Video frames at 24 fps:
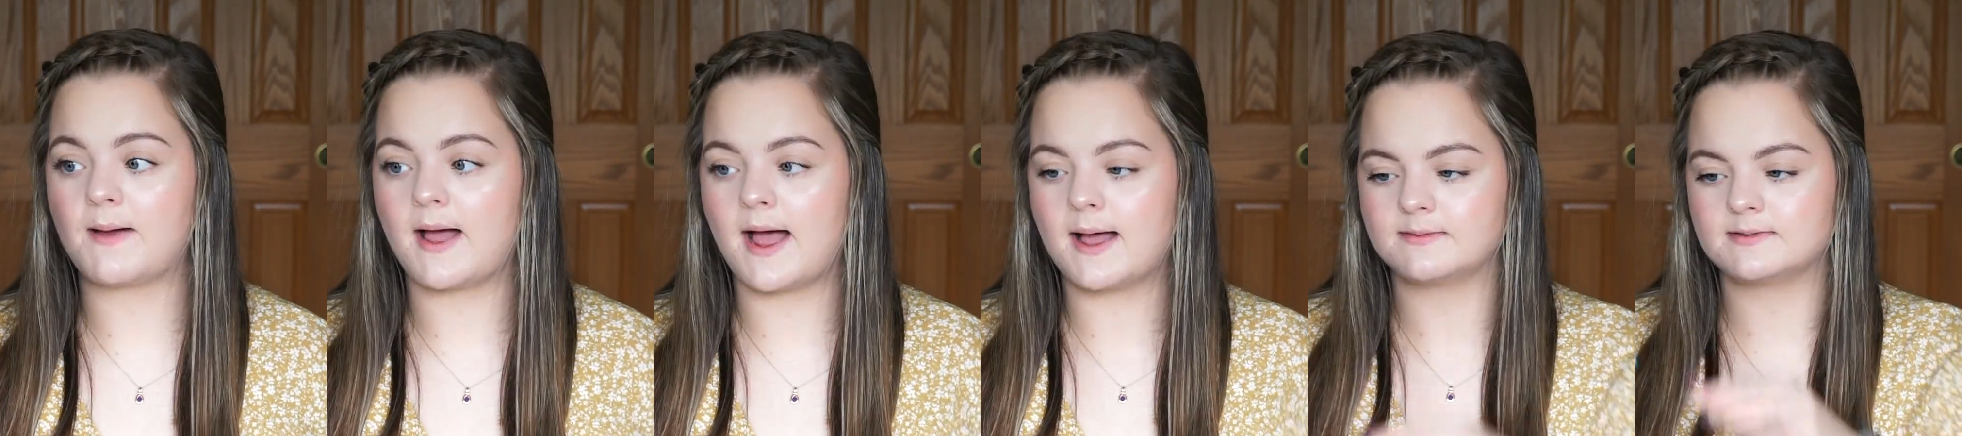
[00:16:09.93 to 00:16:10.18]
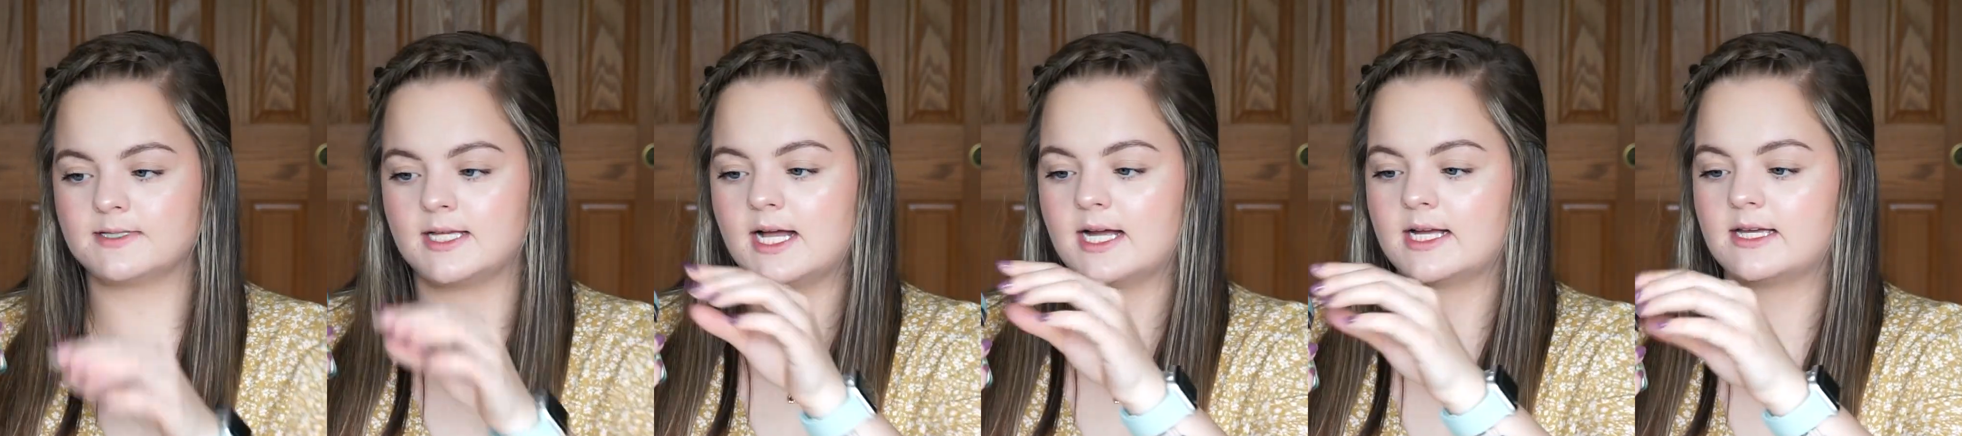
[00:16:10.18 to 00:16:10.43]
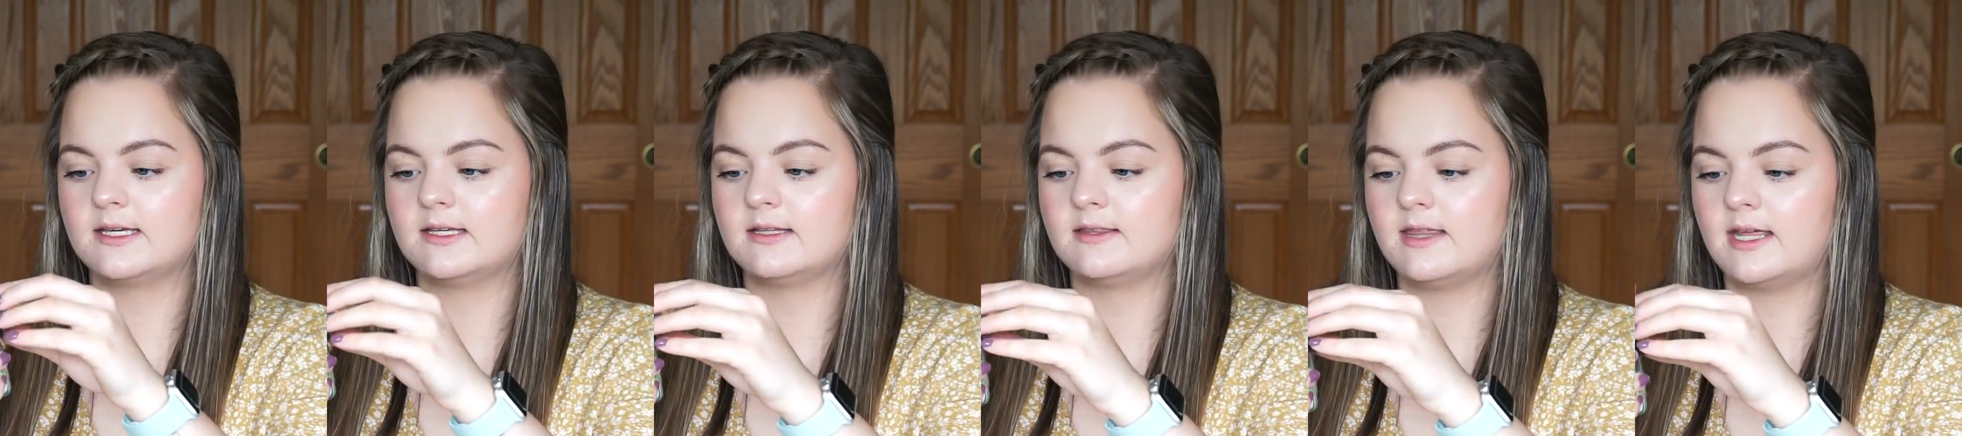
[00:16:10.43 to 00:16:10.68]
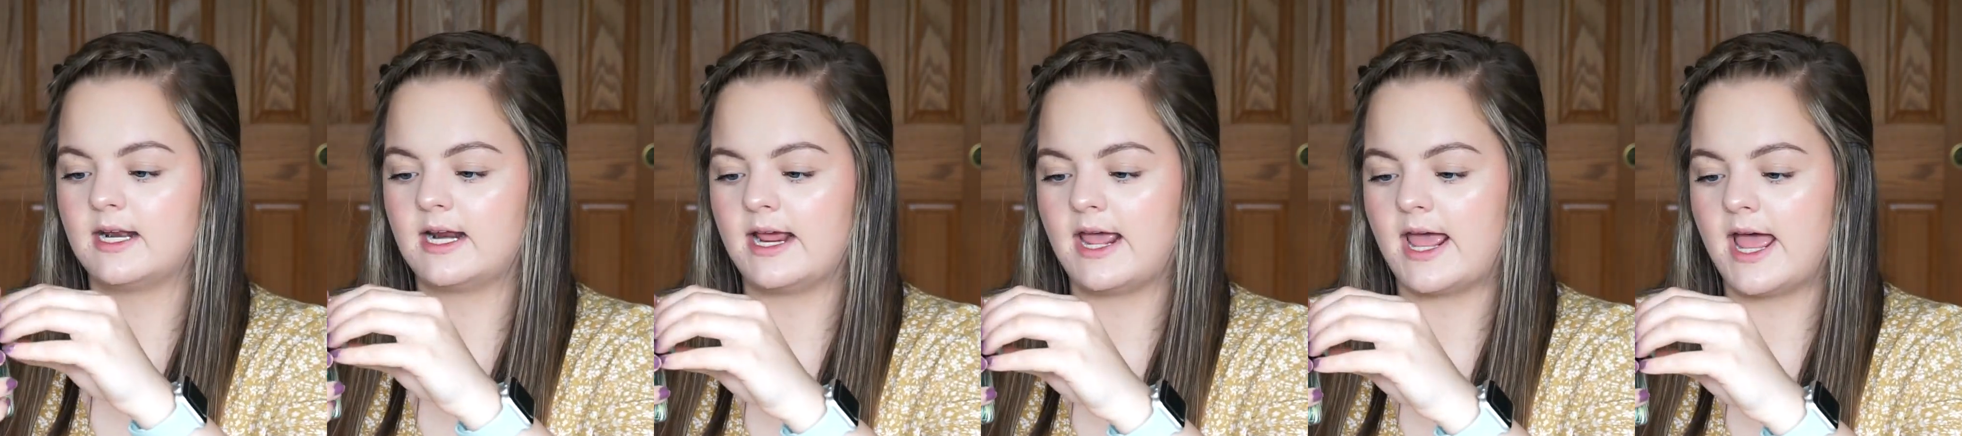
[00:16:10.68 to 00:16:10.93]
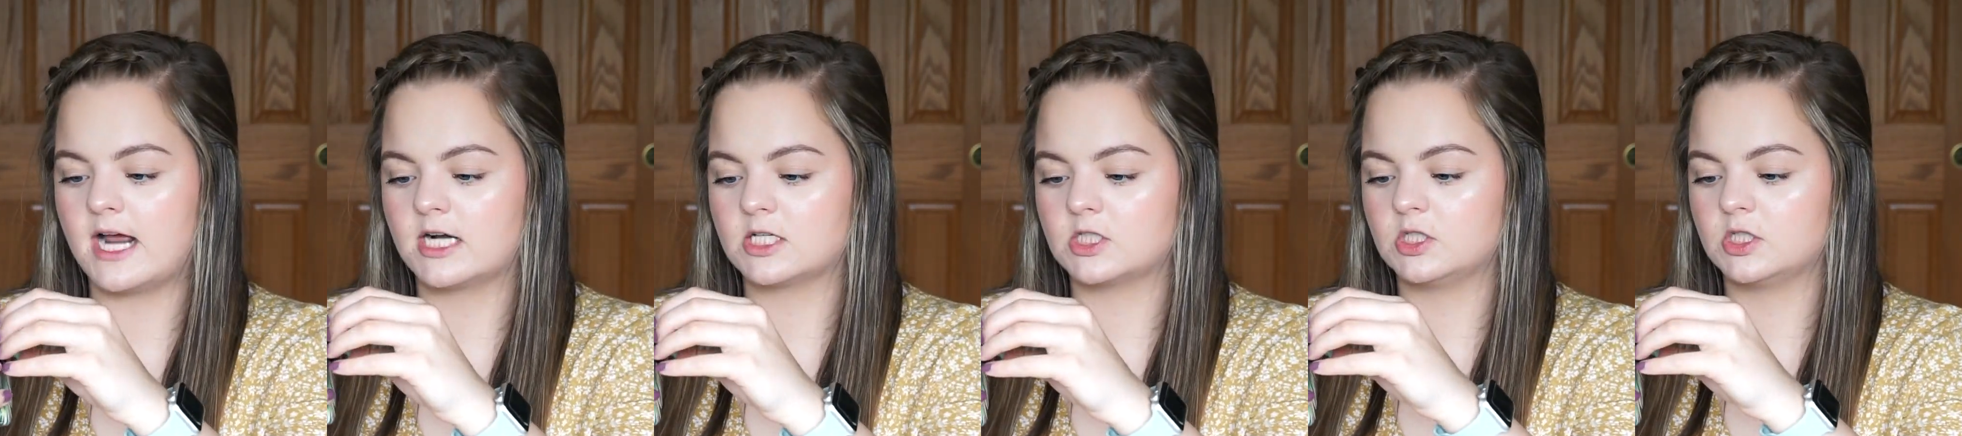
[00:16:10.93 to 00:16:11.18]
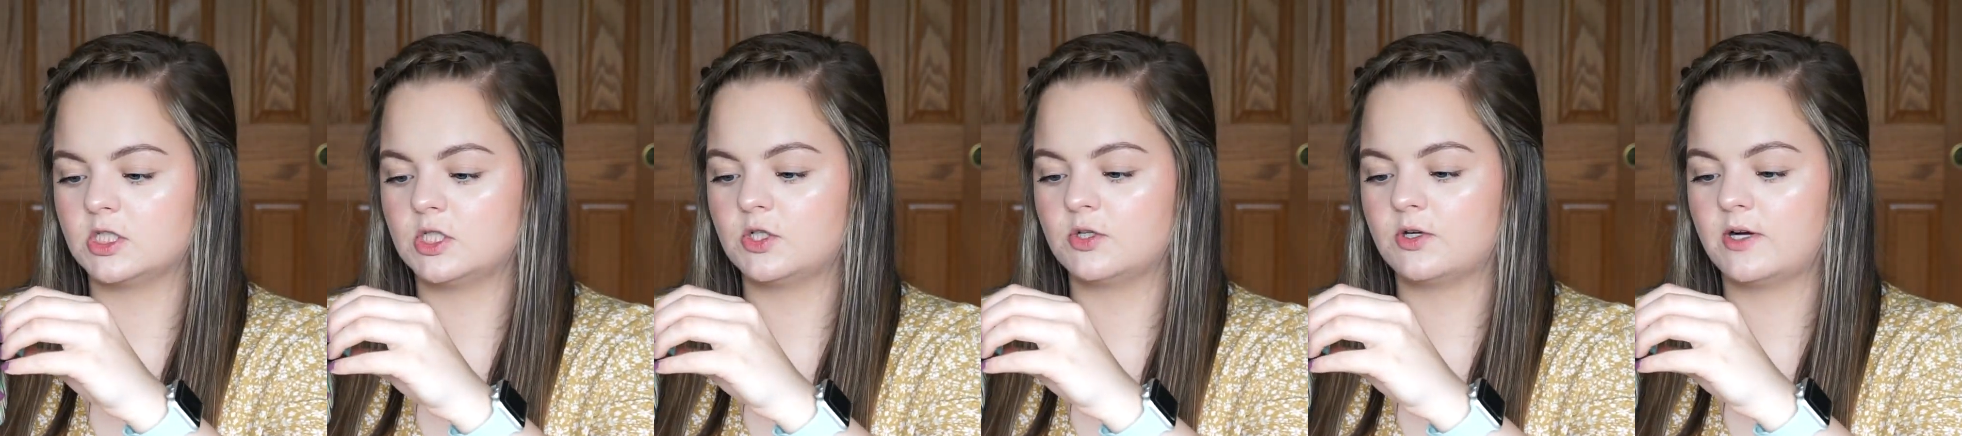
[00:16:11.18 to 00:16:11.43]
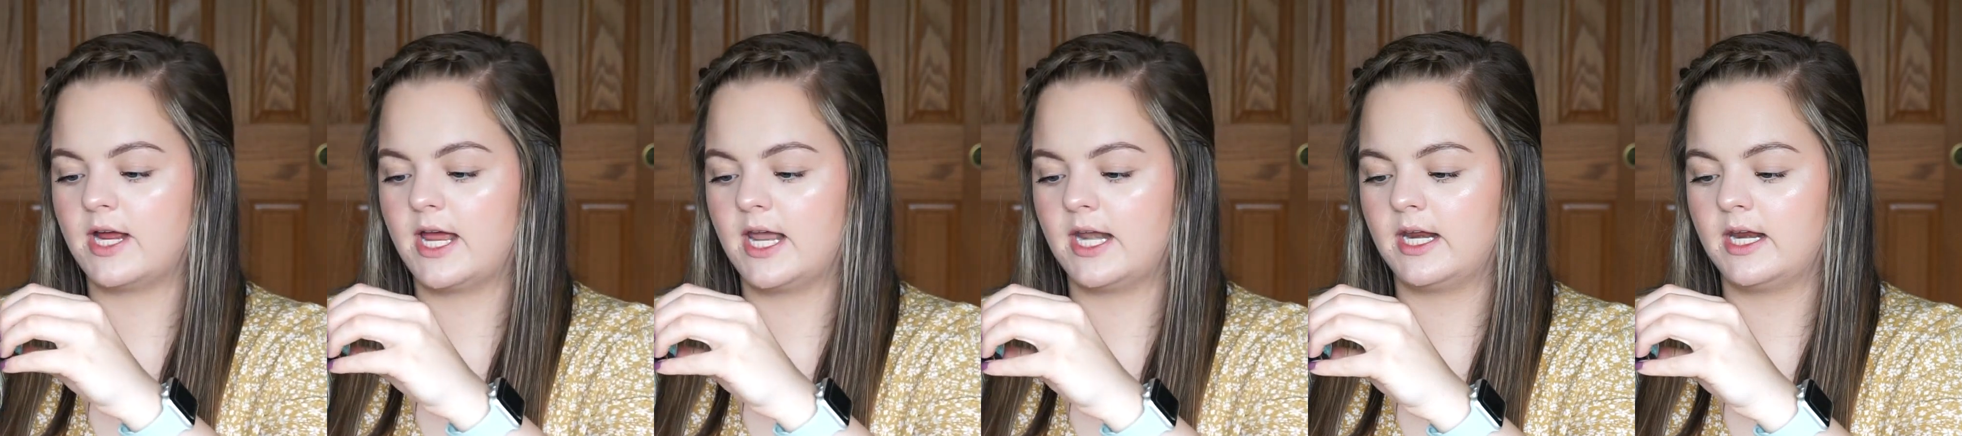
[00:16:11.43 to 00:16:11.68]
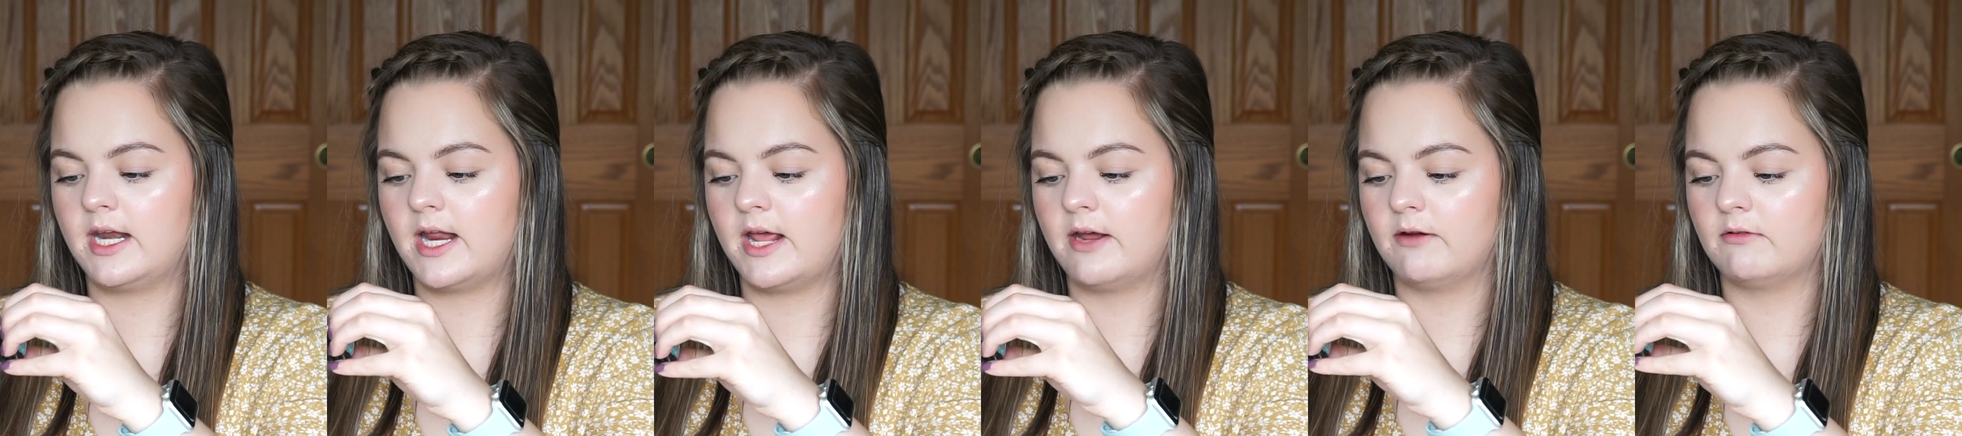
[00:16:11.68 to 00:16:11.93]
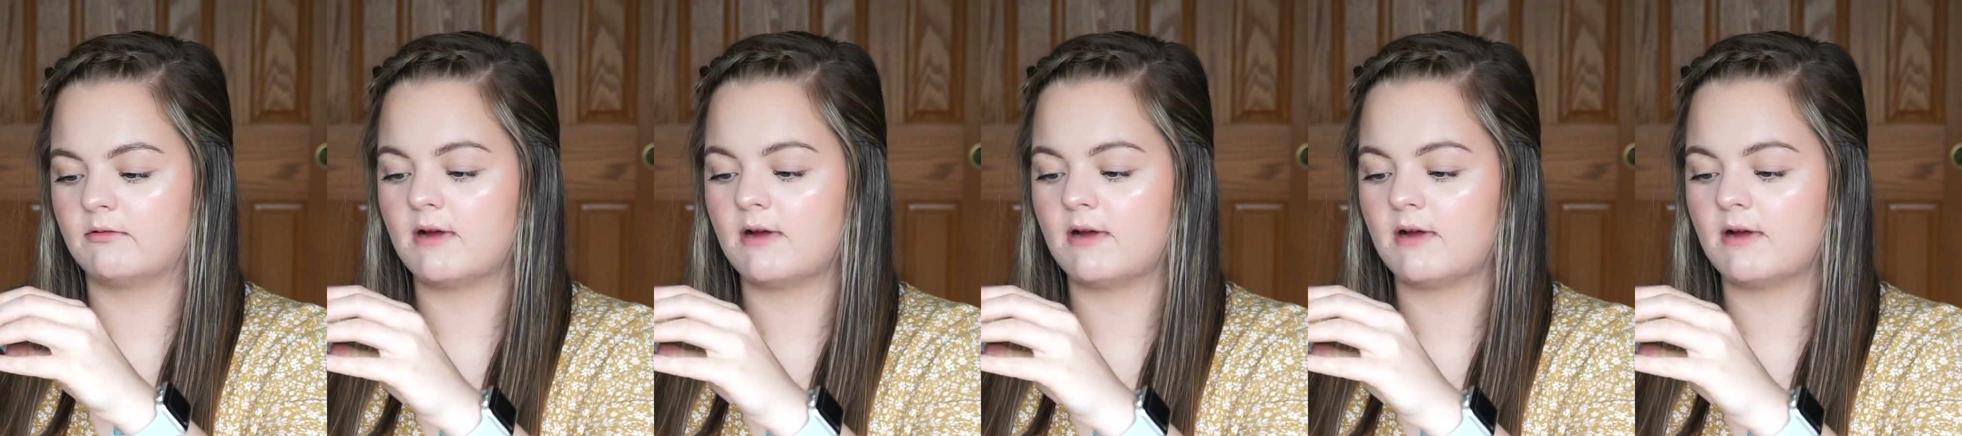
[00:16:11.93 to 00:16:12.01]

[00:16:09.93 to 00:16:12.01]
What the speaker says: pop socket that I actually created a